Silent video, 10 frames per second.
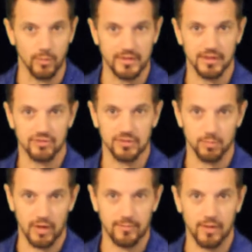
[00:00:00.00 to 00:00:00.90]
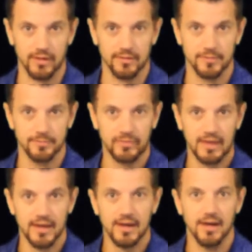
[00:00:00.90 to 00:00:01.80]
we touch the brake pedal.
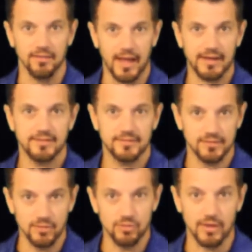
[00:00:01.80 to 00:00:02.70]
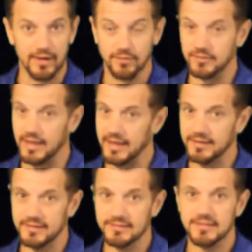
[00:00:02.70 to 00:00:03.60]
A lot of new drivers
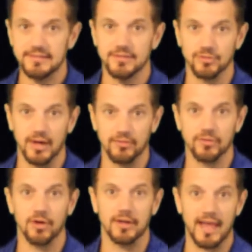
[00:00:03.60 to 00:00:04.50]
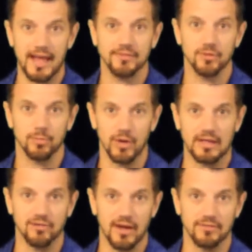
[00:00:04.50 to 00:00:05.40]
and seasoned drivers are gas or
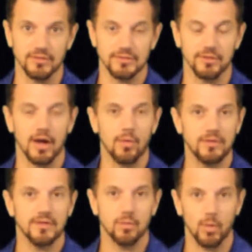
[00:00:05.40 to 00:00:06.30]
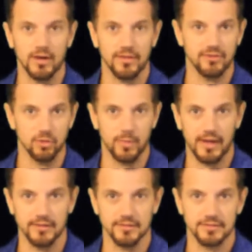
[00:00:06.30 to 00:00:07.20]
brake drivers. They're always on one of the two
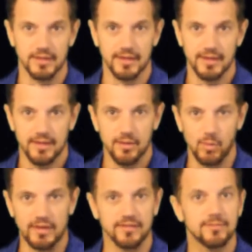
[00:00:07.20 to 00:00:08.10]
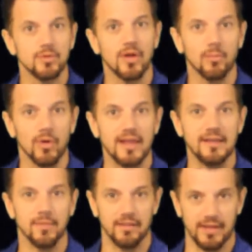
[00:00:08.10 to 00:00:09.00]
pedals. We can smooth out
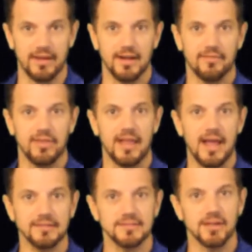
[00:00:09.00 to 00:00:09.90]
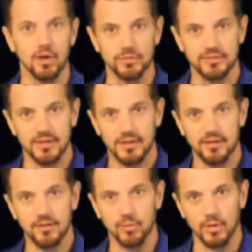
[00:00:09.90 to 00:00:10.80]
braking by letting off the gas, coasting,
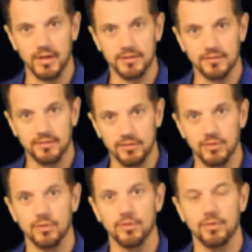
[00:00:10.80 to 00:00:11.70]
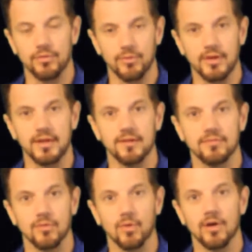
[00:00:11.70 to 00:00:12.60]
1, 2, 3,
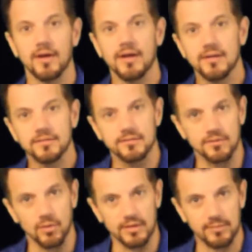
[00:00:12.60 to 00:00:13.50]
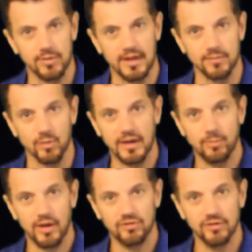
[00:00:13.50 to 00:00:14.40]
4, slowly applying brake
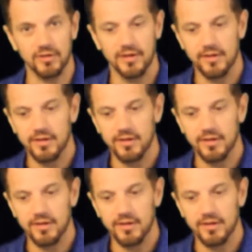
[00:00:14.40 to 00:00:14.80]
pressure,